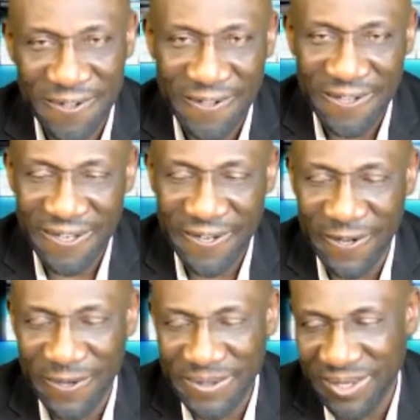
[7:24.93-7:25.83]
You
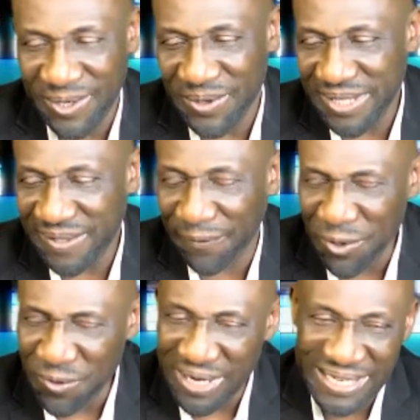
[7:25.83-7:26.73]
know, so it's
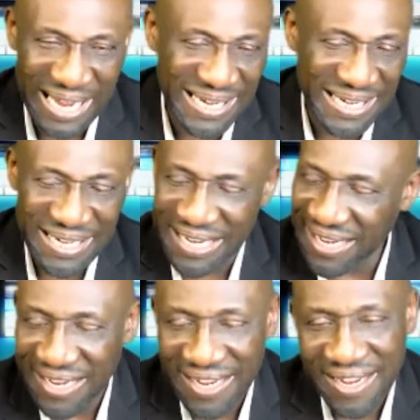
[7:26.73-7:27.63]
fluid. Like,
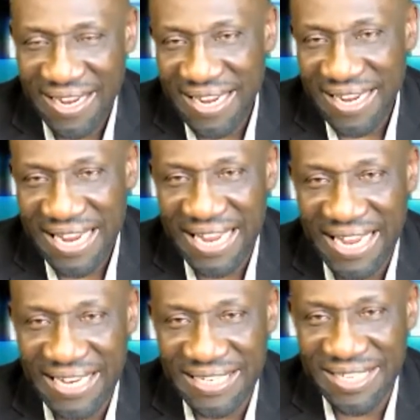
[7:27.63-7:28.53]

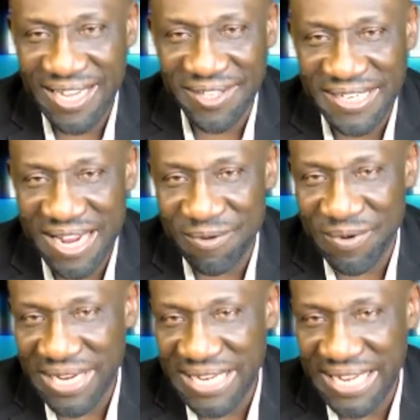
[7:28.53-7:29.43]
and the other day
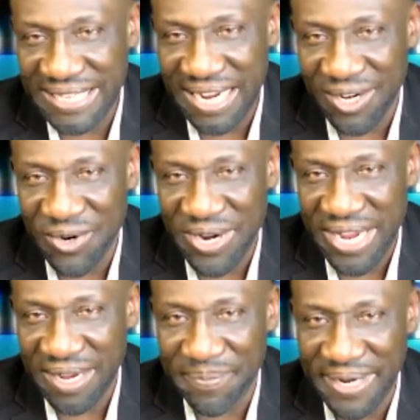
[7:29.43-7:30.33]
when he hit that
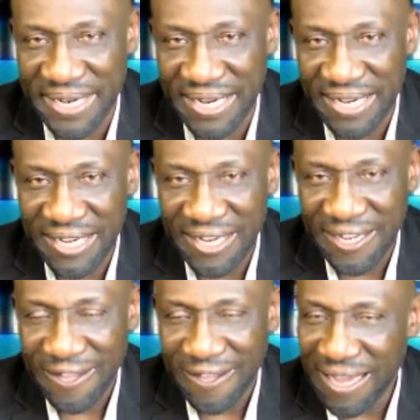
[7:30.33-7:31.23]
go-ahead bucket,
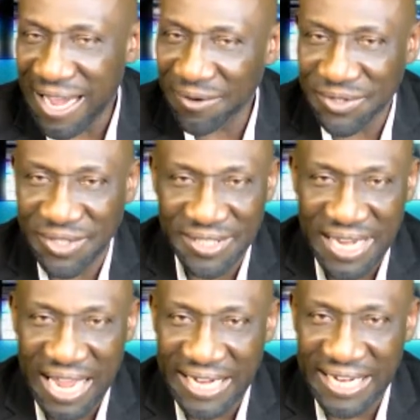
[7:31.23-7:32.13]
I was just
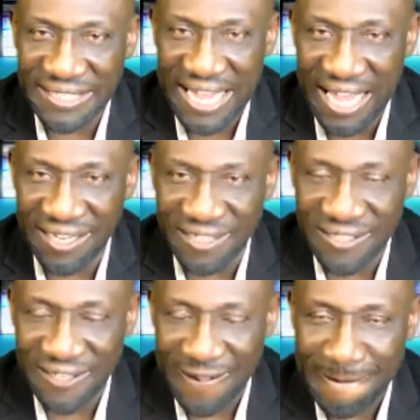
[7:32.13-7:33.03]
like, against
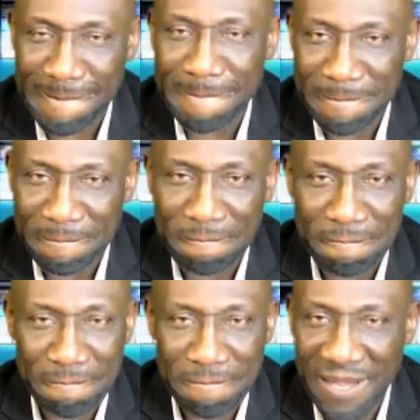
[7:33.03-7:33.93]
Dallas.
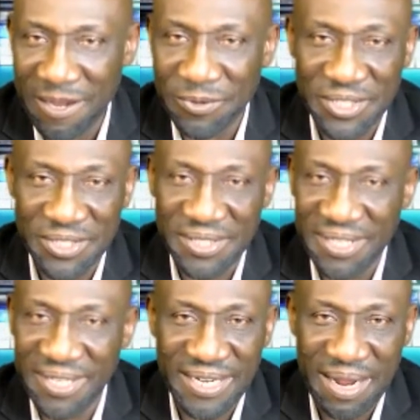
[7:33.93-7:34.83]
It was just,
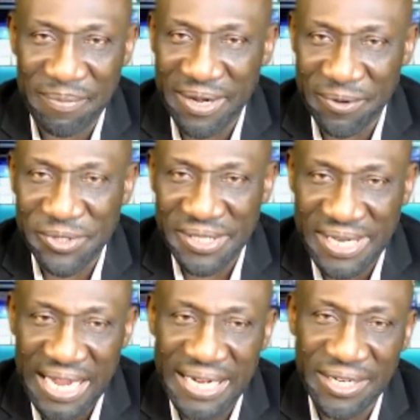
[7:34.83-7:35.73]
I mean, it was just
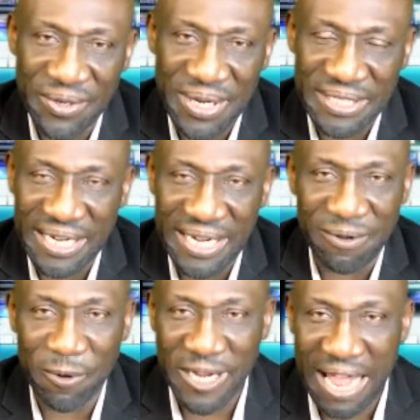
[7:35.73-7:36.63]
like, you know, did
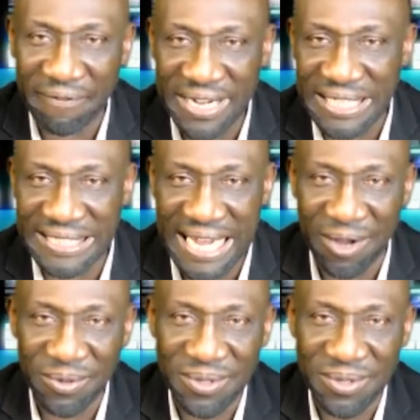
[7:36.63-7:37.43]
anyone have any doubt?